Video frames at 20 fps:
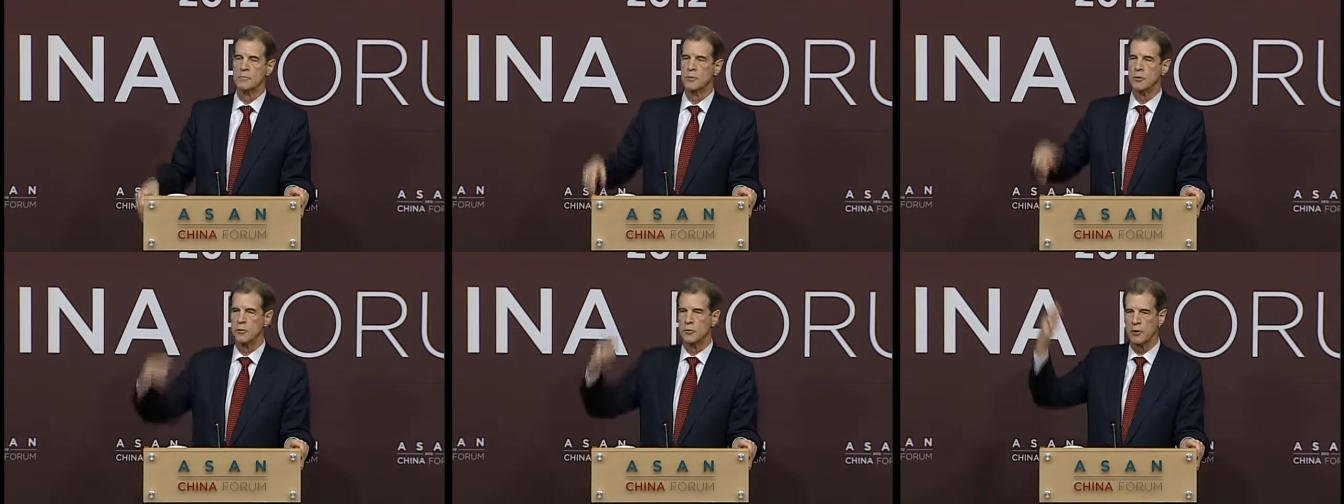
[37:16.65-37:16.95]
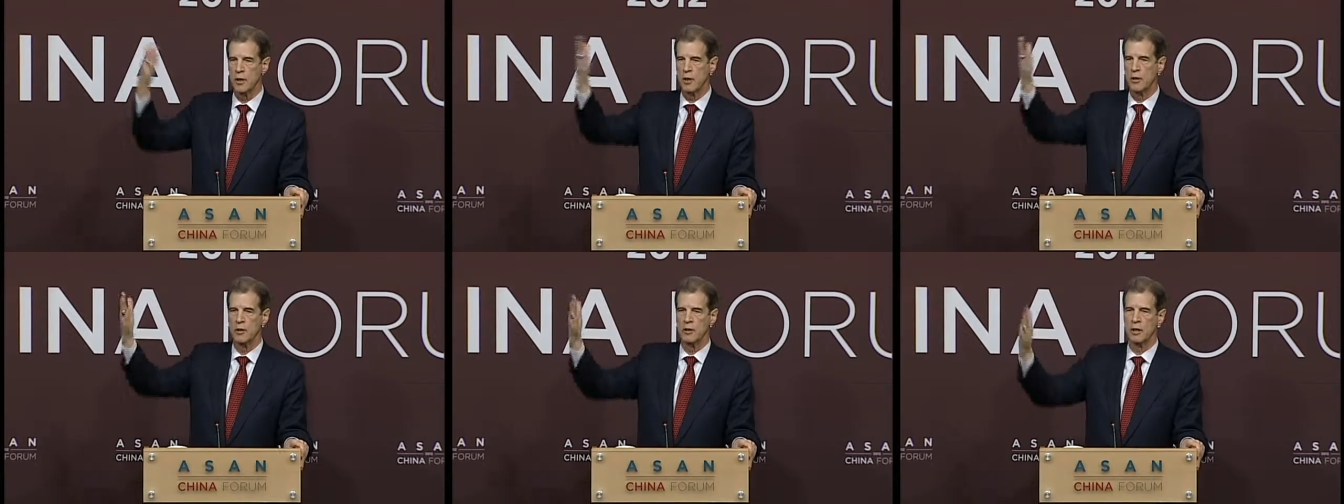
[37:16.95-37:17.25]

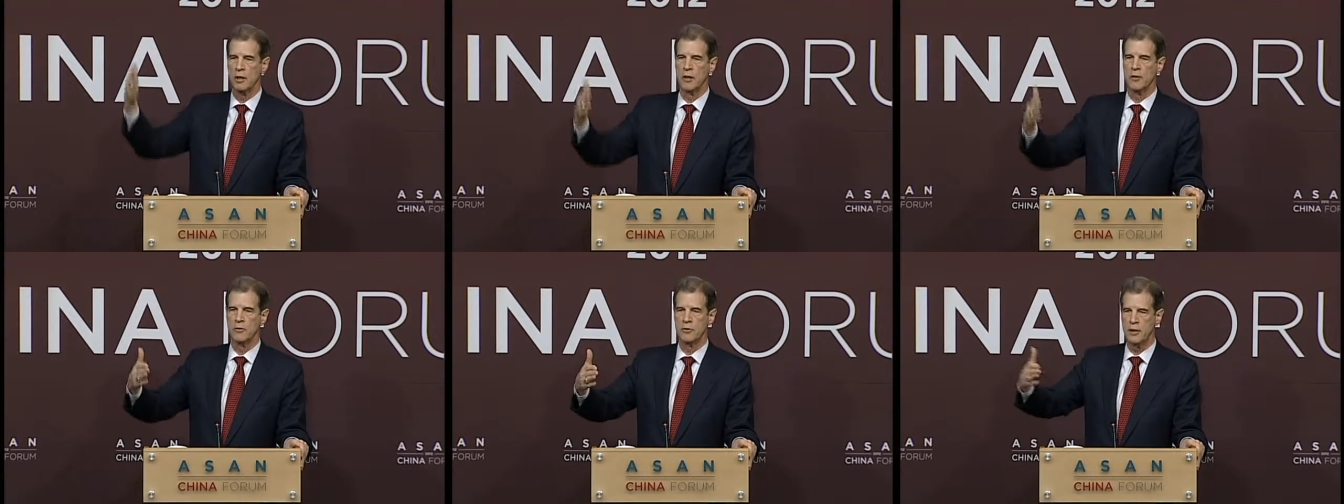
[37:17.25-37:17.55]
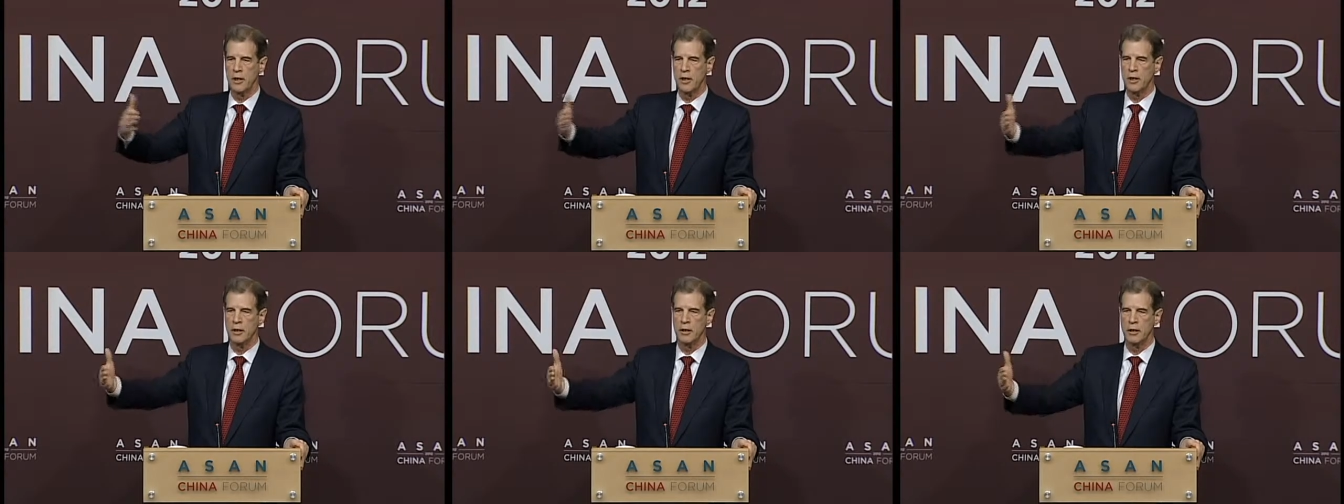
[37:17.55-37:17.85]
Secretary of
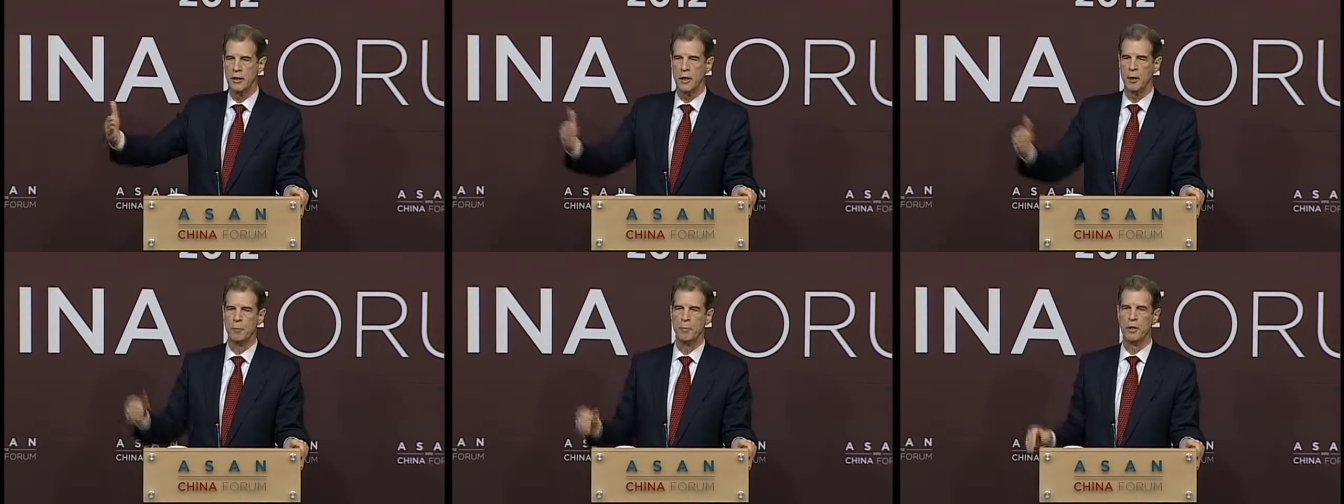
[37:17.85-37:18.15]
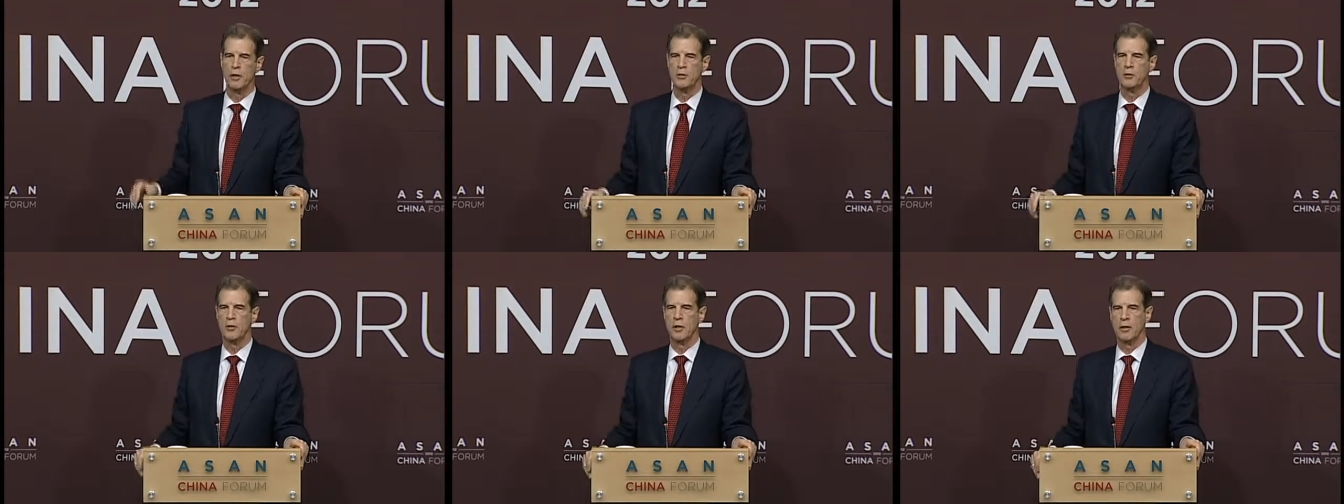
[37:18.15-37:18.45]
State, the
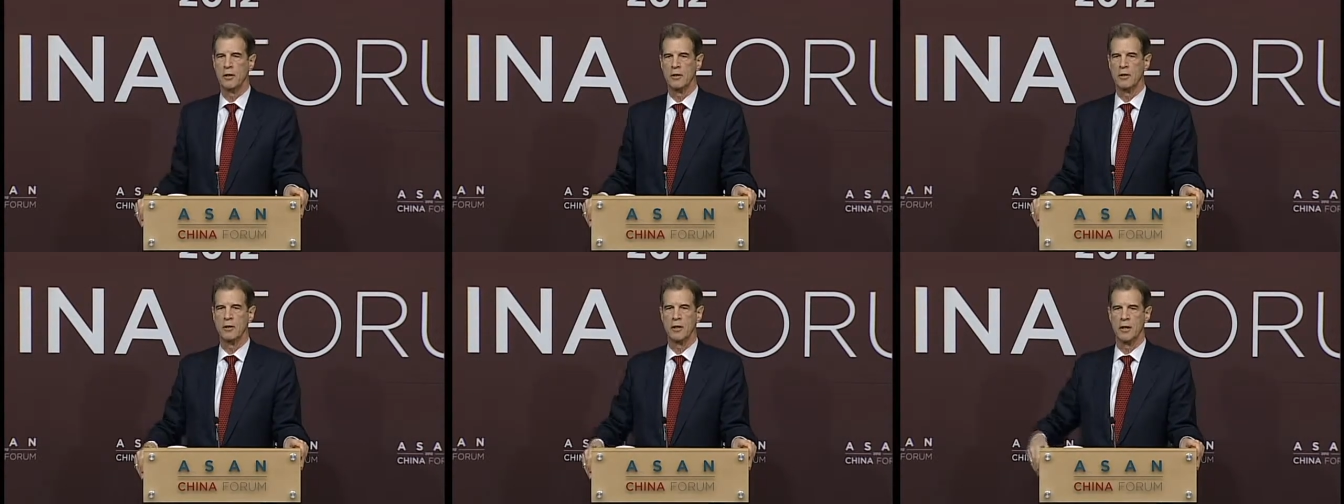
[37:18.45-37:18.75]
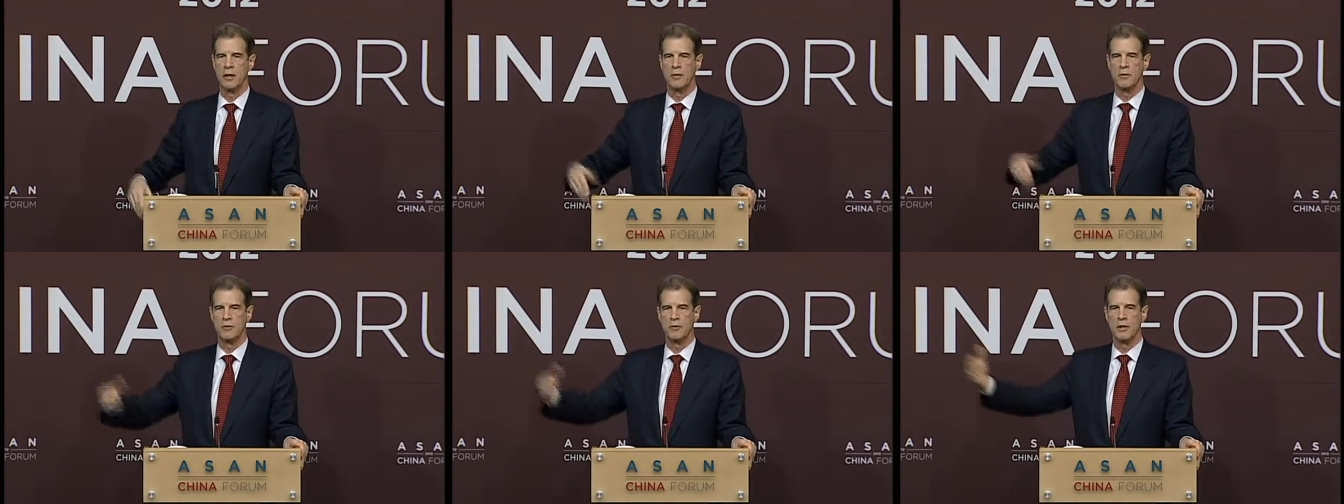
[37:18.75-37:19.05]
Deputy
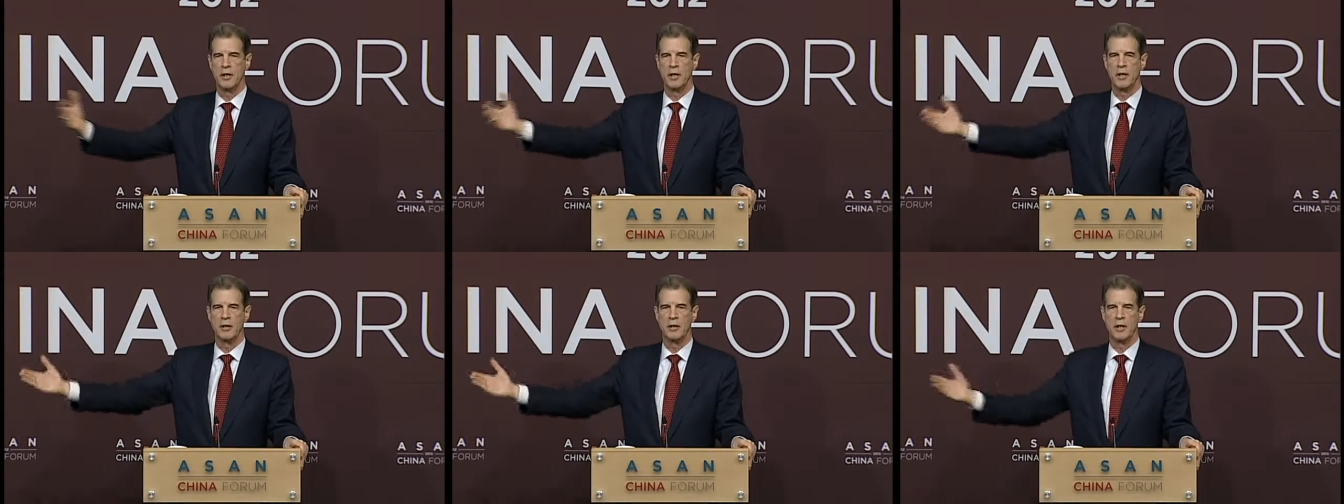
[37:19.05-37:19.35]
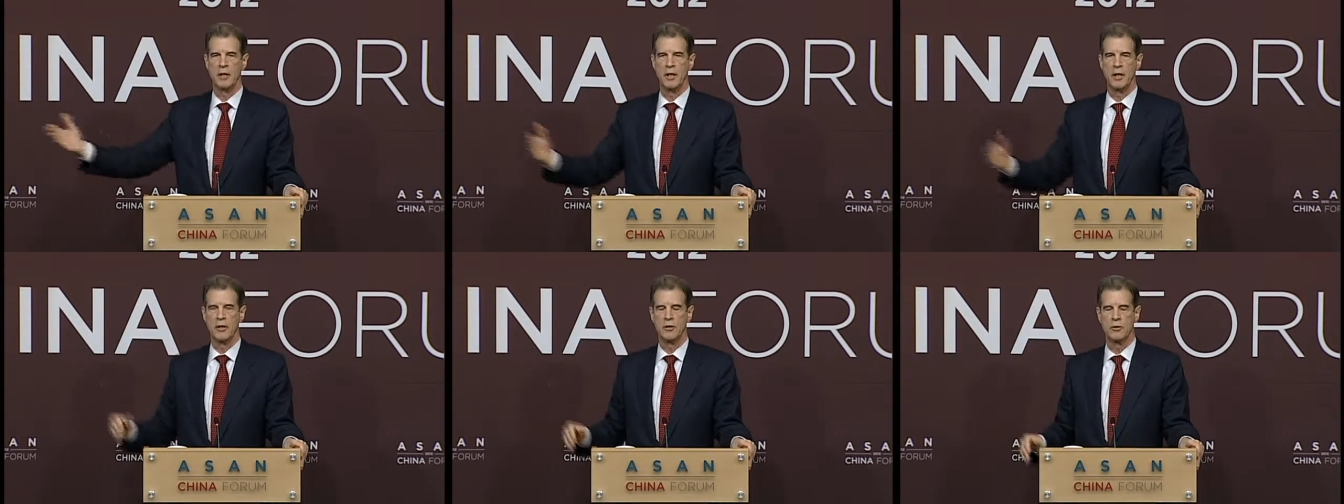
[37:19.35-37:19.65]
Secretary of State,
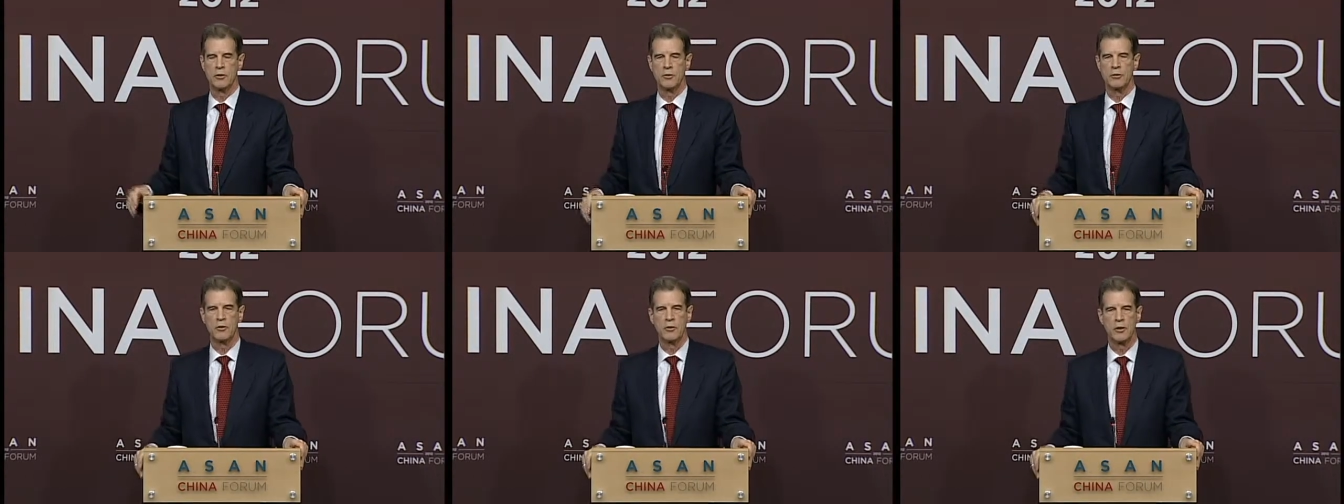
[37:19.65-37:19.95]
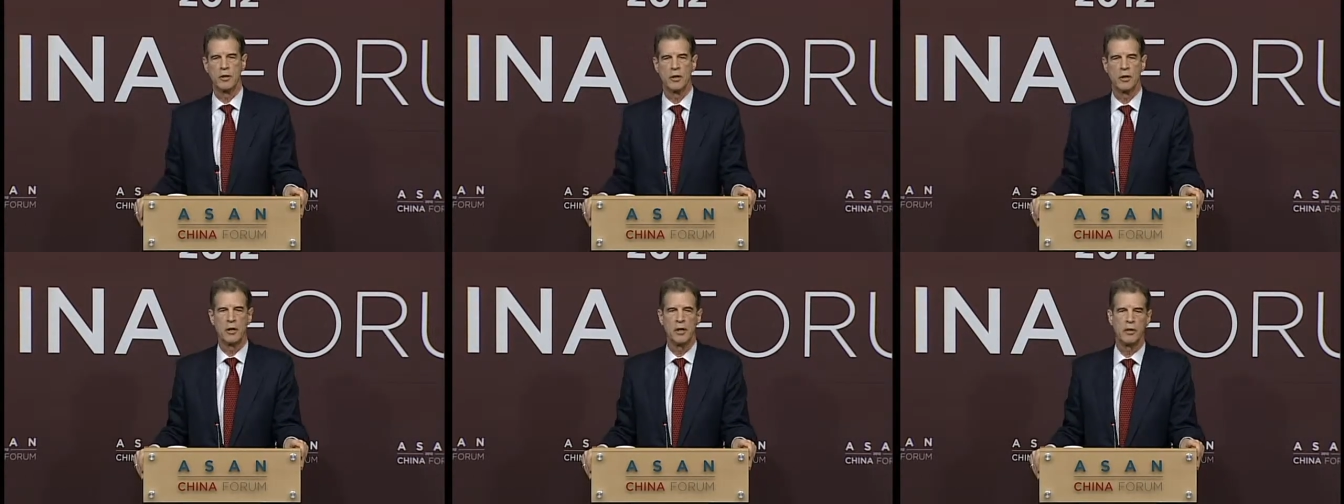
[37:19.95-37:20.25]
the National
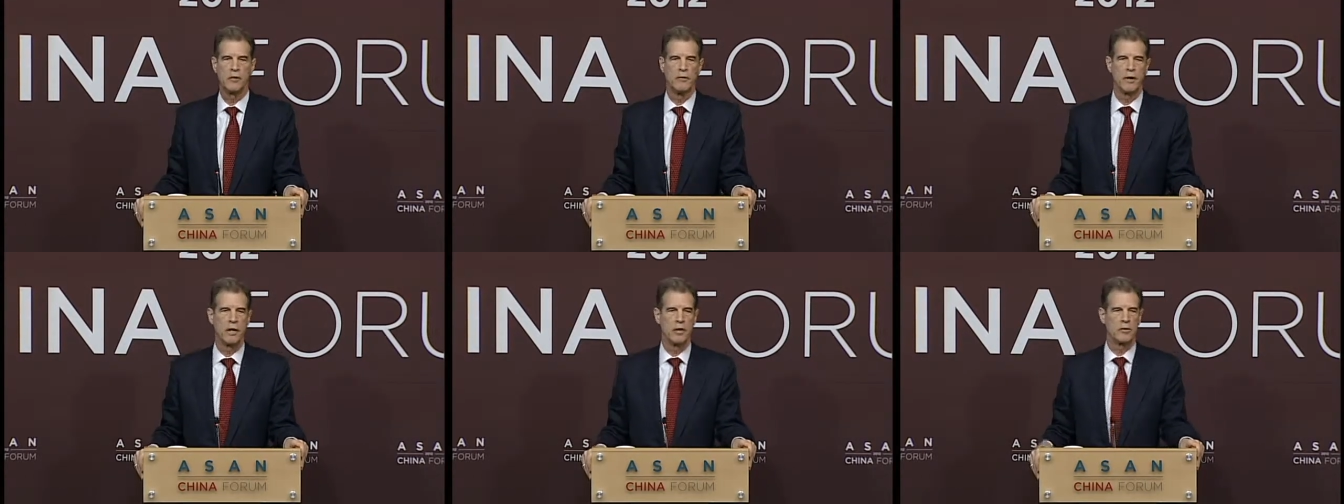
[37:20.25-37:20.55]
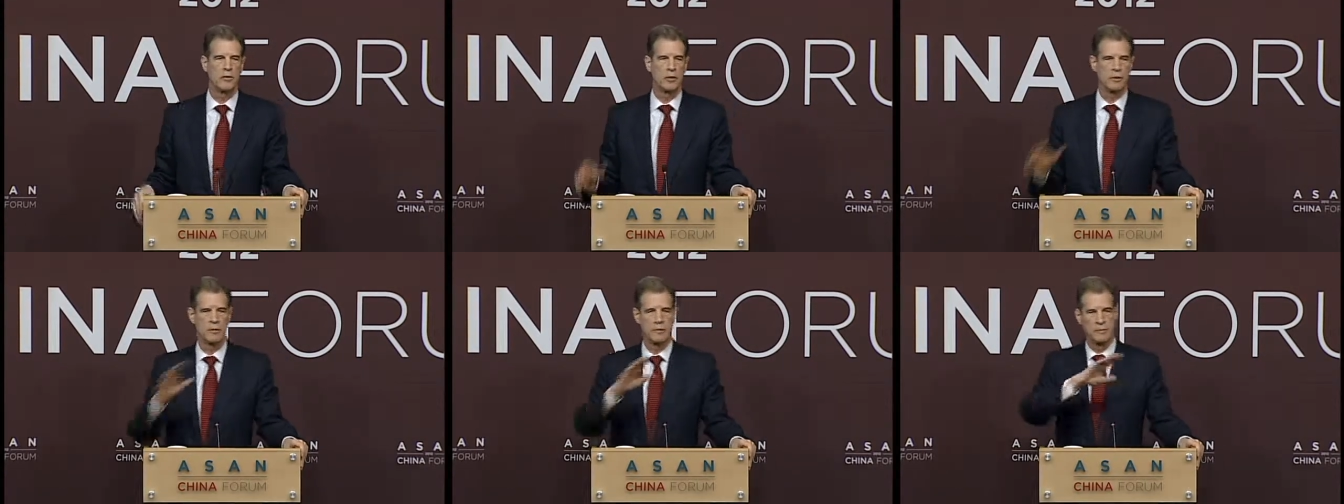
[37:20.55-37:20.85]
Security
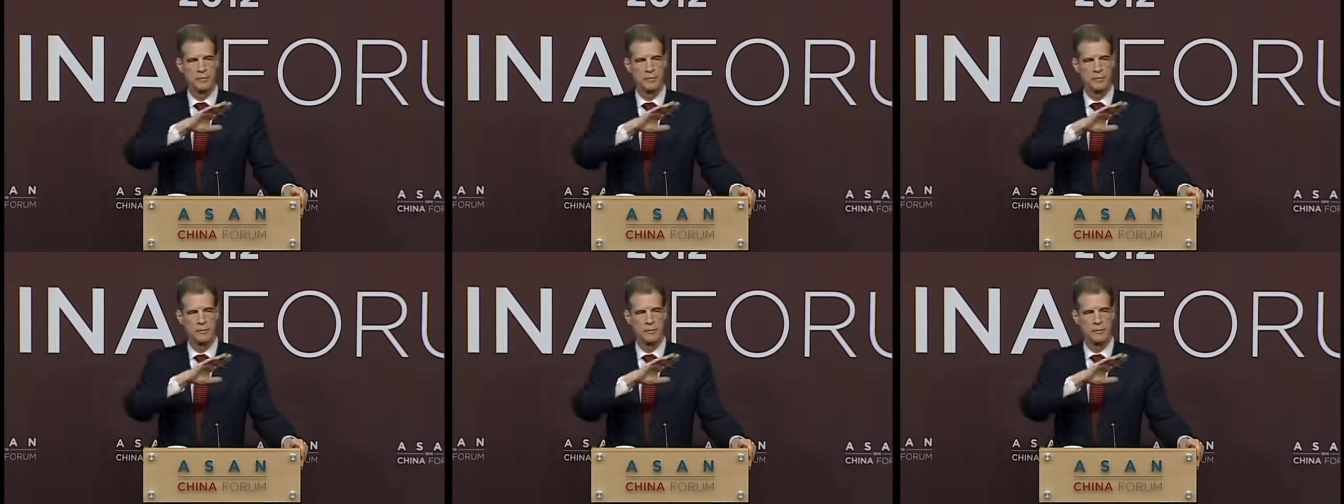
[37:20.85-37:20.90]
Advisor,